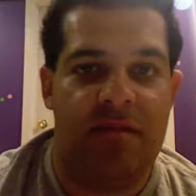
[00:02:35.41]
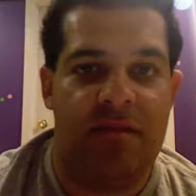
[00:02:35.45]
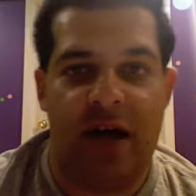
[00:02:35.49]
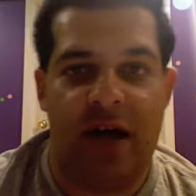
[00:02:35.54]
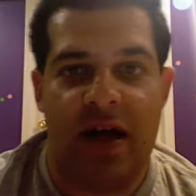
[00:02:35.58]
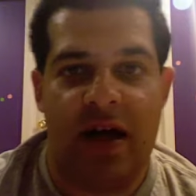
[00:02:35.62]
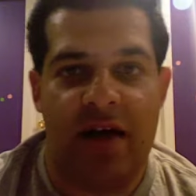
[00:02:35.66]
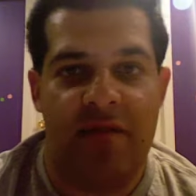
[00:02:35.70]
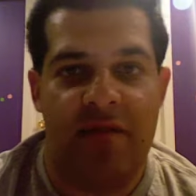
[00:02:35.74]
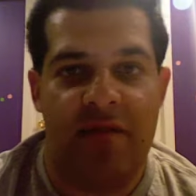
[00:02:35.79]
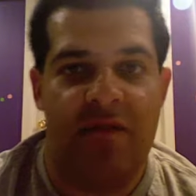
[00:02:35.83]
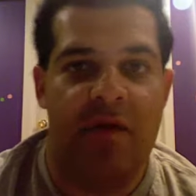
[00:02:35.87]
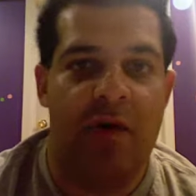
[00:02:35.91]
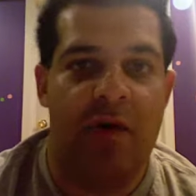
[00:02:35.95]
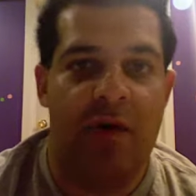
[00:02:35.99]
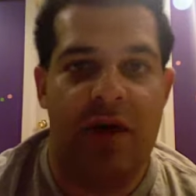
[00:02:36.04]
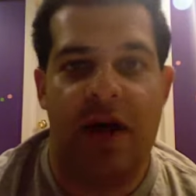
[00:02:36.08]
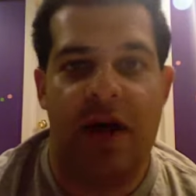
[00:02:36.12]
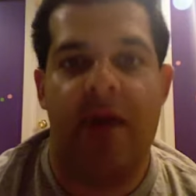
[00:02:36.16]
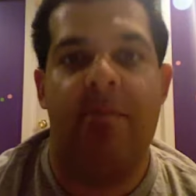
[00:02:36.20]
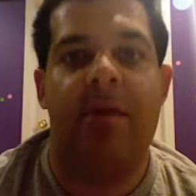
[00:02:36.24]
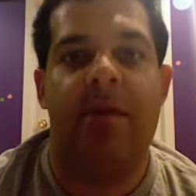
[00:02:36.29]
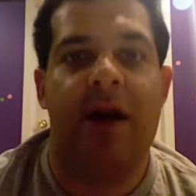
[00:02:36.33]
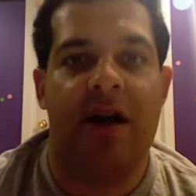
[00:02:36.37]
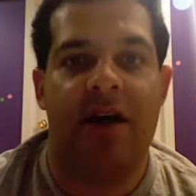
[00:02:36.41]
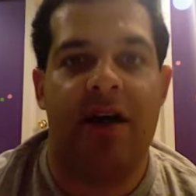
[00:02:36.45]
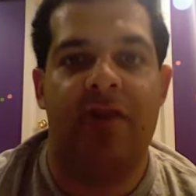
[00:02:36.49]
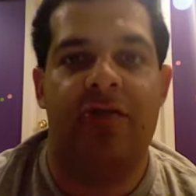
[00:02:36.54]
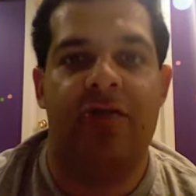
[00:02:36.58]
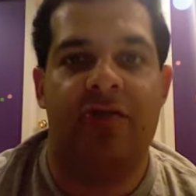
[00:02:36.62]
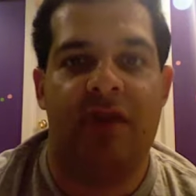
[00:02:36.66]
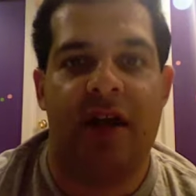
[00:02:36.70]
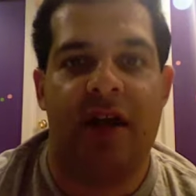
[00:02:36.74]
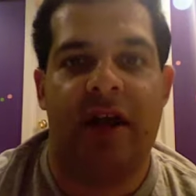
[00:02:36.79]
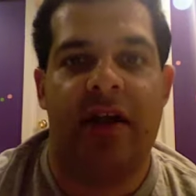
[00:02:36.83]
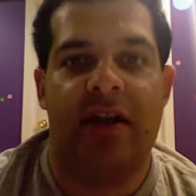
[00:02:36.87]
iPhone, iPod
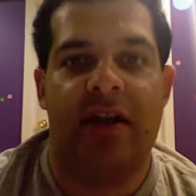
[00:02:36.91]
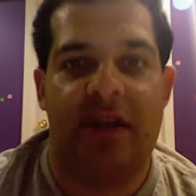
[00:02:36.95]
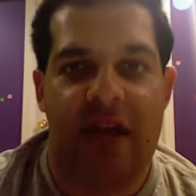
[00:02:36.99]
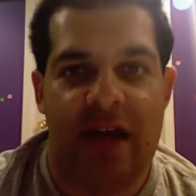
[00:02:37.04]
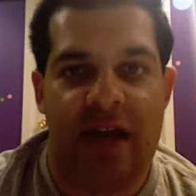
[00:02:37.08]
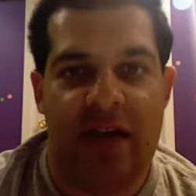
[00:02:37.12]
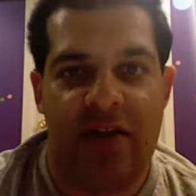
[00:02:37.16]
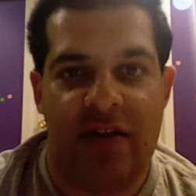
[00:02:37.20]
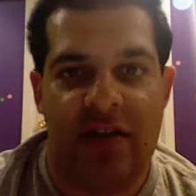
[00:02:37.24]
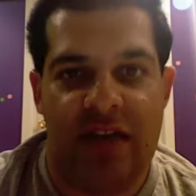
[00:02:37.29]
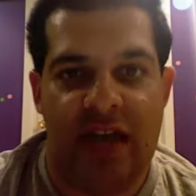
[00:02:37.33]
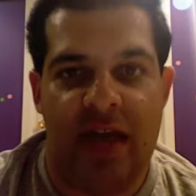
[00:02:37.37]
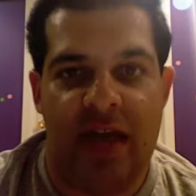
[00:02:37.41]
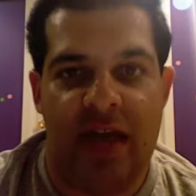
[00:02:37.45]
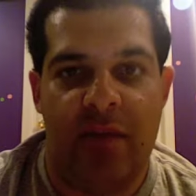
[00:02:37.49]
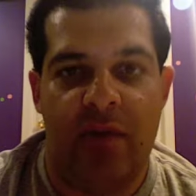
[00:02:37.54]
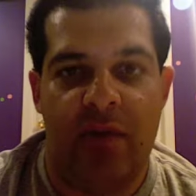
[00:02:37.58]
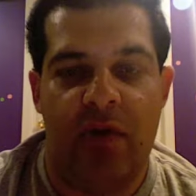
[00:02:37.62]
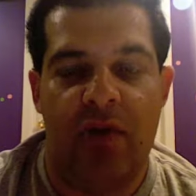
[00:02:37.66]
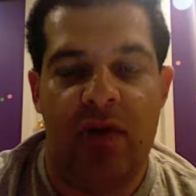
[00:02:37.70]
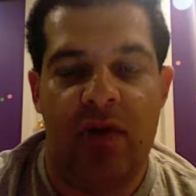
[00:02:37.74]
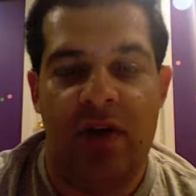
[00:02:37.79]
direct connect cable.